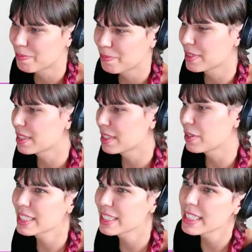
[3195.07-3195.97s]
So
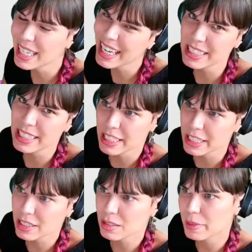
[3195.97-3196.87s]
it's not actually an
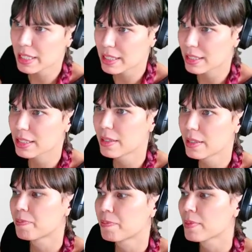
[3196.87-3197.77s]
integer, but it's
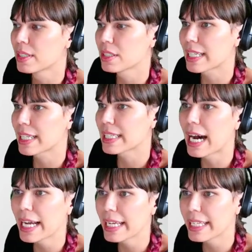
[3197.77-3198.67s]
so like the
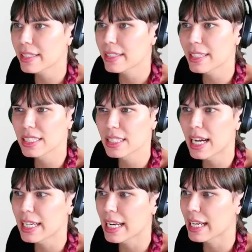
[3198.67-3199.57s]
I here is
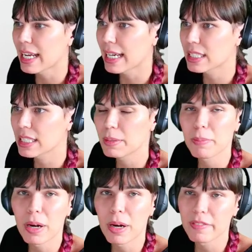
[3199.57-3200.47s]
not actually
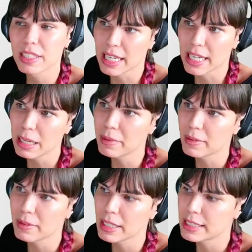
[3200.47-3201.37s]
part of the type.
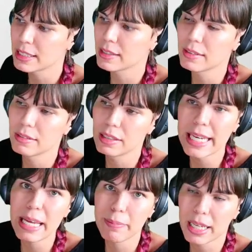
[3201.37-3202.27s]
It's the
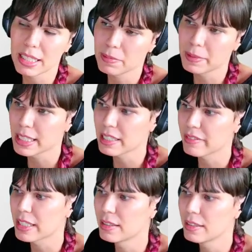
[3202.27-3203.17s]
name that it's being
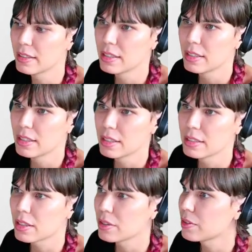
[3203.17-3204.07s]
given.
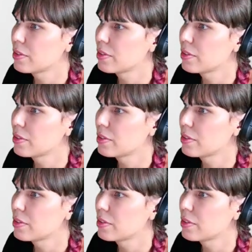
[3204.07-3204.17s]
So